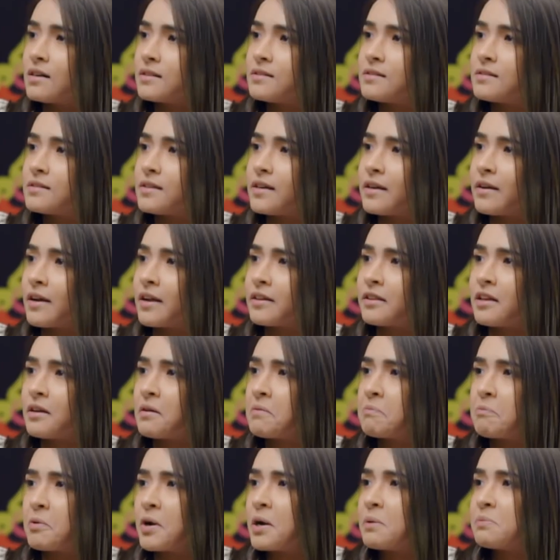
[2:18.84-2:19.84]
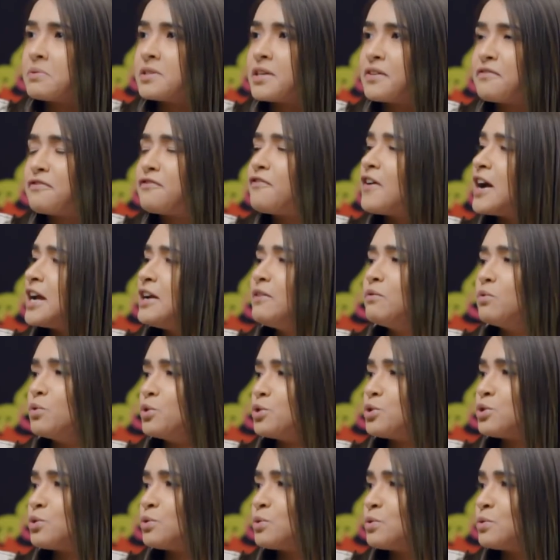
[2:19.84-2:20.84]
arts thing, I think, when I was like 5
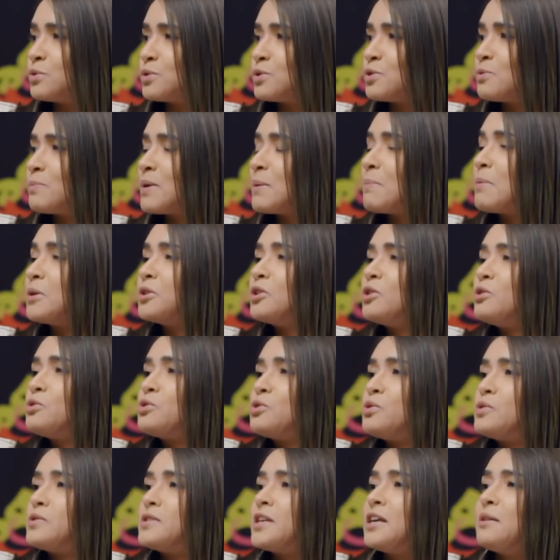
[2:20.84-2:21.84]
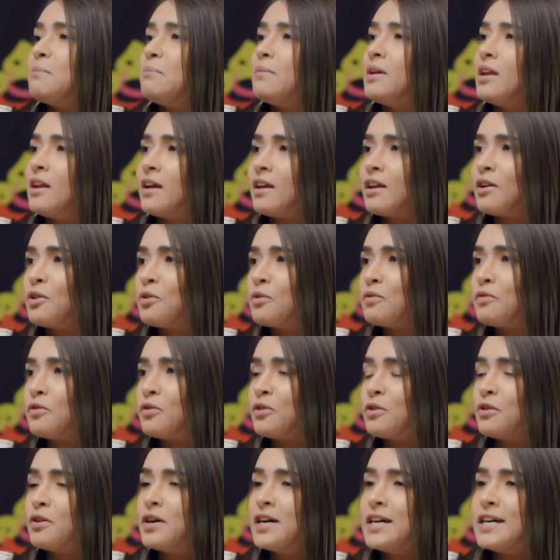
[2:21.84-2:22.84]
or so. So my mother used to send me,
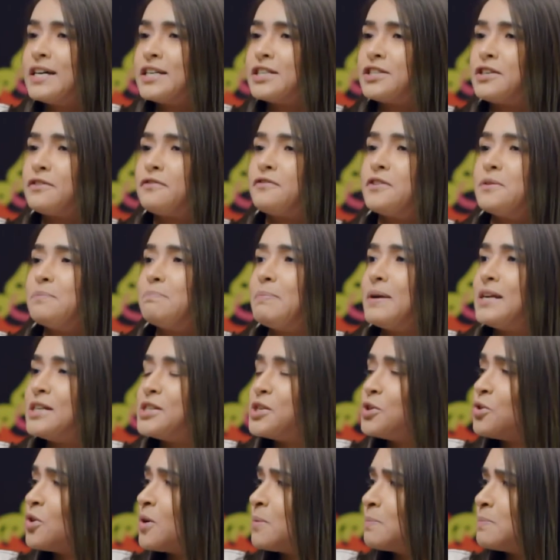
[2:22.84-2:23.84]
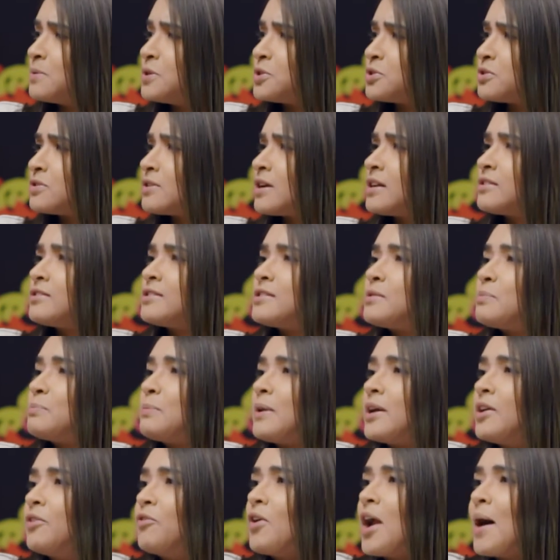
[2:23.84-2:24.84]
for different painting competition. I just
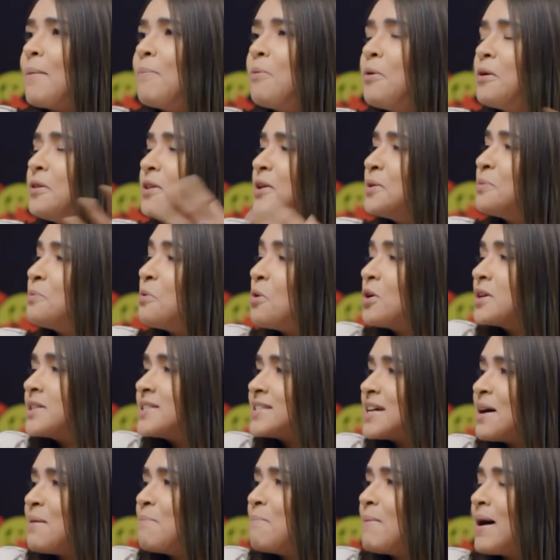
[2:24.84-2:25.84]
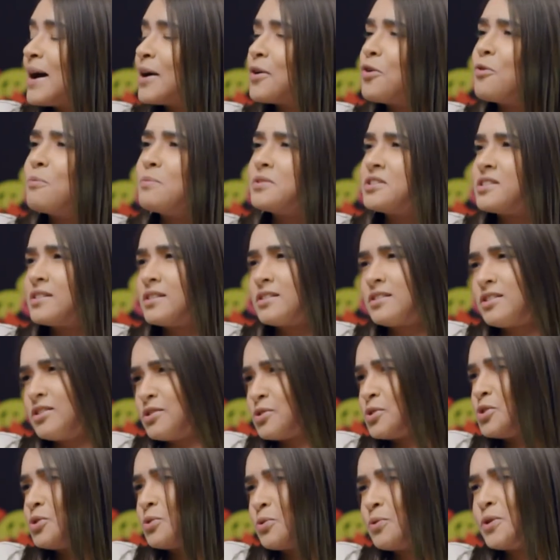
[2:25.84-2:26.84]
grab all the awards, come back home, and she
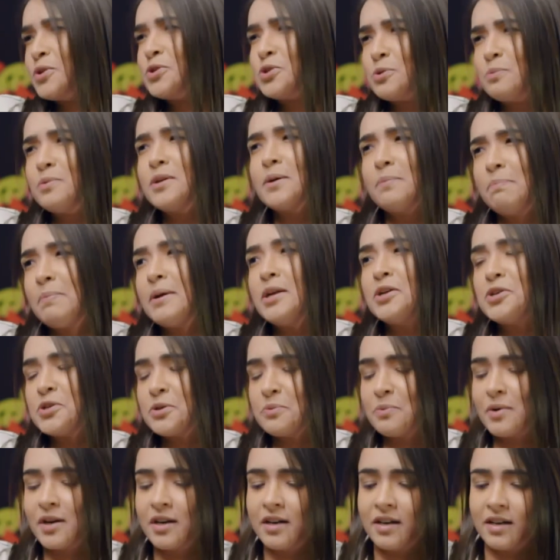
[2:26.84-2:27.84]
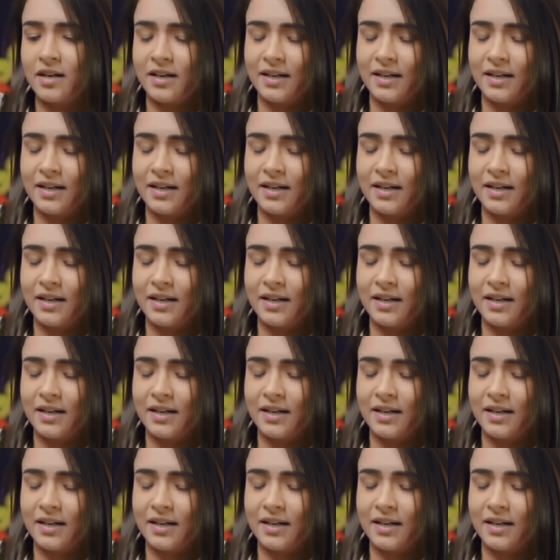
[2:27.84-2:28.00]
said, you're going to be a painter one